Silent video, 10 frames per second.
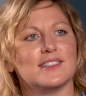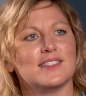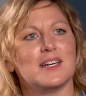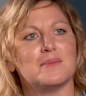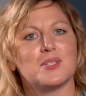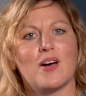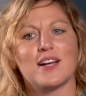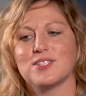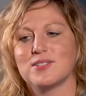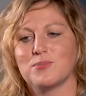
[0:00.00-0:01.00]
And so I
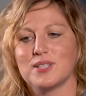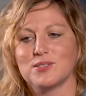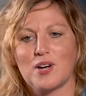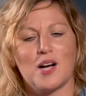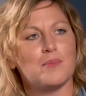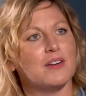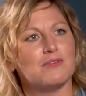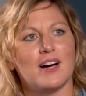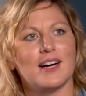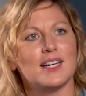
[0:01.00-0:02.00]
just went trial by
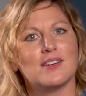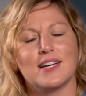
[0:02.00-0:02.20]
fire.